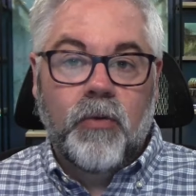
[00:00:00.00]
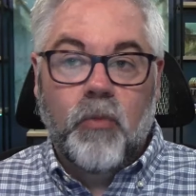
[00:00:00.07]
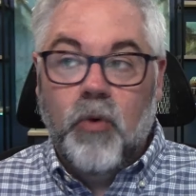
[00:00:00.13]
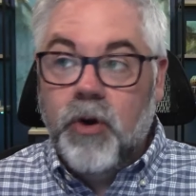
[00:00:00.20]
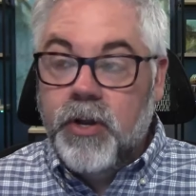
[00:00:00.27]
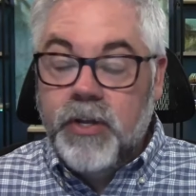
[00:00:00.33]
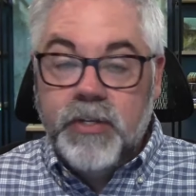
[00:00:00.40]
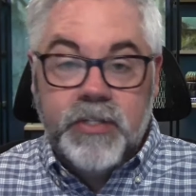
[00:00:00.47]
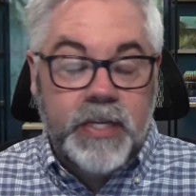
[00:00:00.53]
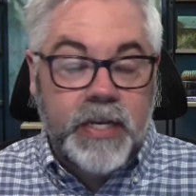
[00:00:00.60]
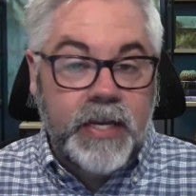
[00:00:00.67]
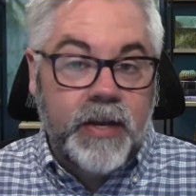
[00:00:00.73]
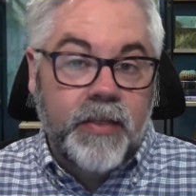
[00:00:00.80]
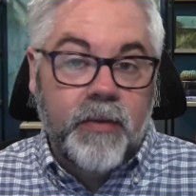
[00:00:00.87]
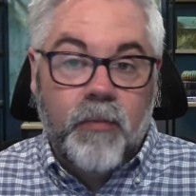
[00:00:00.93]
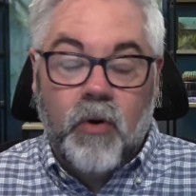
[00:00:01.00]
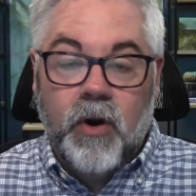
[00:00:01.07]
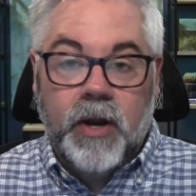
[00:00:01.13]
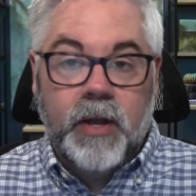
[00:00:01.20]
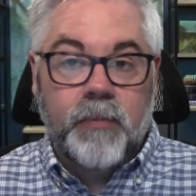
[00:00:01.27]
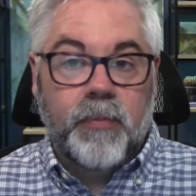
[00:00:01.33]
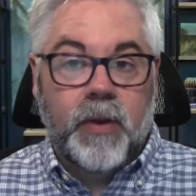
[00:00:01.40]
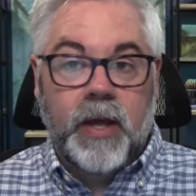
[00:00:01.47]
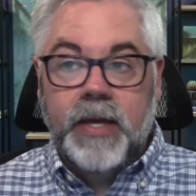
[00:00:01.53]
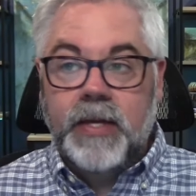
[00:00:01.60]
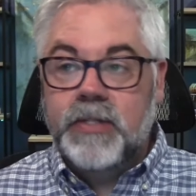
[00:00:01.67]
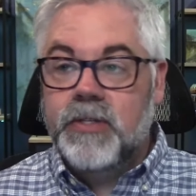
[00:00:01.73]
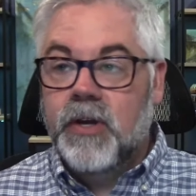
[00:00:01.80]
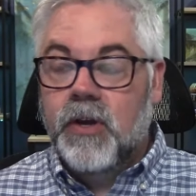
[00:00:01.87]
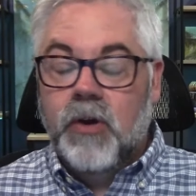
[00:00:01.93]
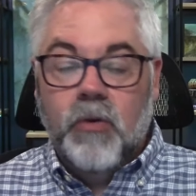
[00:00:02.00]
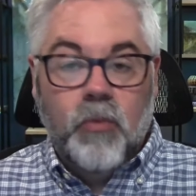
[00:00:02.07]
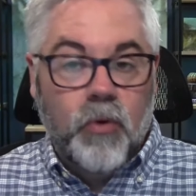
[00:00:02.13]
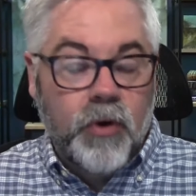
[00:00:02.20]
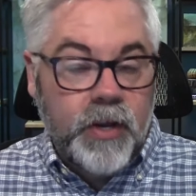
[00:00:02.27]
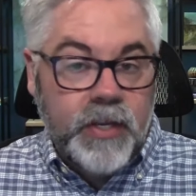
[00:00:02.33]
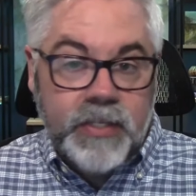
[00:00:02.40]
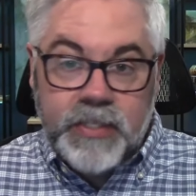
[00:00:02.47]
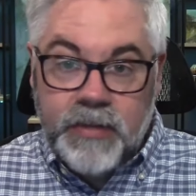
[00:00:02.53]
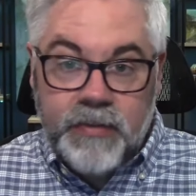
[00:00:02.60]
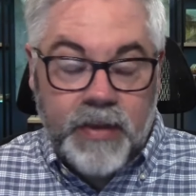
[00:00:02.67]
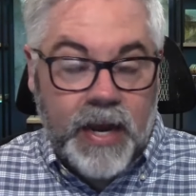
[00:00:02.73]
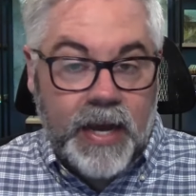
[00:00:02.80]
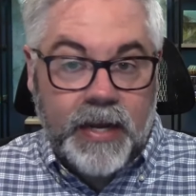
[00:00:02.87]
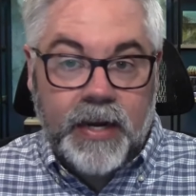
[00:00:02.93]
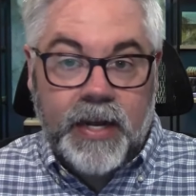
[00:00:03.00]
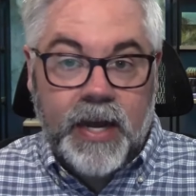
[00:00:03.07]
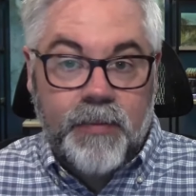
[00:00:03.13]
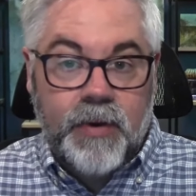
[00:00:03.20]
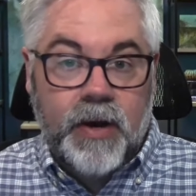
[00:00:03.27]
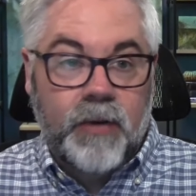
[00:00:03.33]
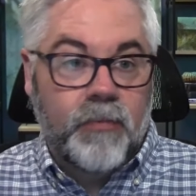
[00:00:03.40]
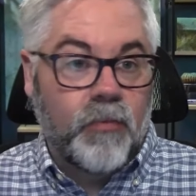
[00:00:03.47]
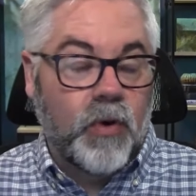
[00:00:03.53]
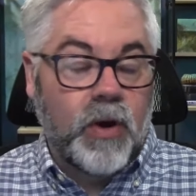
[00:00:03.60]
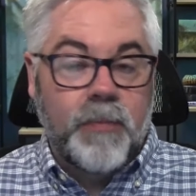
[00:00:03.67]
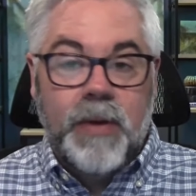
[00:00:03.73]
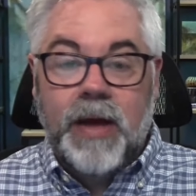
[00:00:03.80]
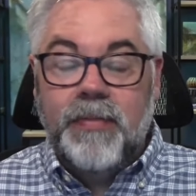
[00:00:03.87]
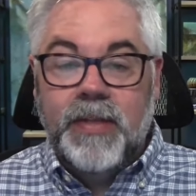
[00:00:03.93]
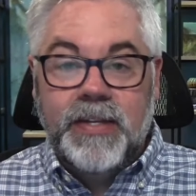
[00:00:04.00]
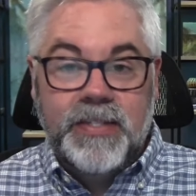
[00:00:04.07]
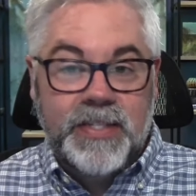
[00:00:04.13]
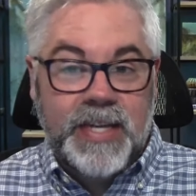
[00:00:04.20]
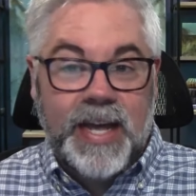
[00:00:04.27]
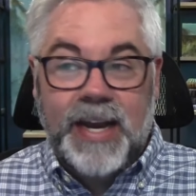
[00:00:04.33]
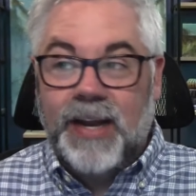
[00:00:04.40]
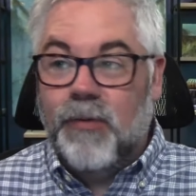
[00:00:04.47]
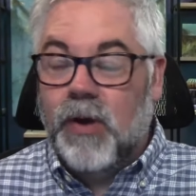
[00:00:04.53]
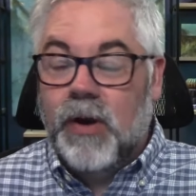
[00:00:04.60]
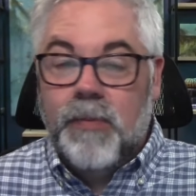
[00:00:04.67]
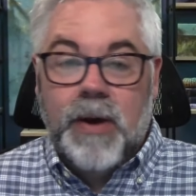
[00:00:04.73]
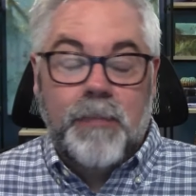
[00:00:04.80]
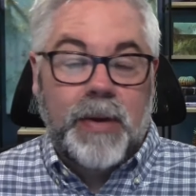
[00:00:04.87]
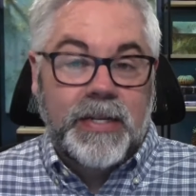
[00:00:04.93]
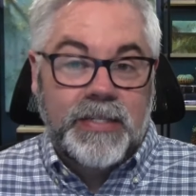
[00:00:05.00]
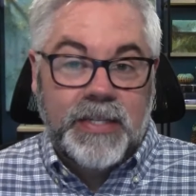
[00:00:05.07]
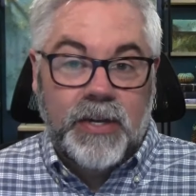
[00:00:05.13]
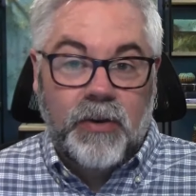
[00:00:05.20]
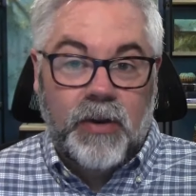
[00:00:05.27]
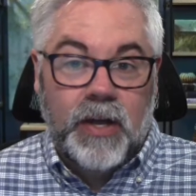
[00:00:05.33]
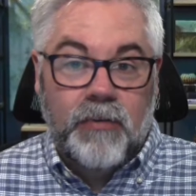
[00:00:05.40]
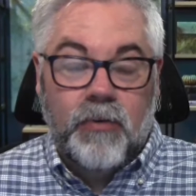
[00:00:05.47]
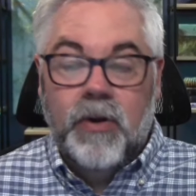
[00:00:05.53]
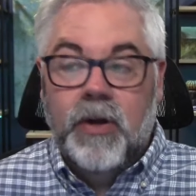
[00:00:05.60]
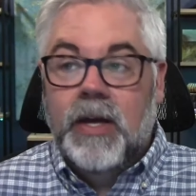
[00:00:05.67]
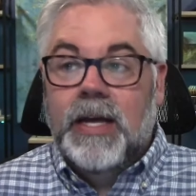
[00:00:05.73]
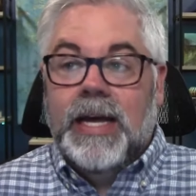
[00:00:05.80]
Where do you see it in the marketplace? Where do you see that I could come up? What about the aesthetic? What about my skill level?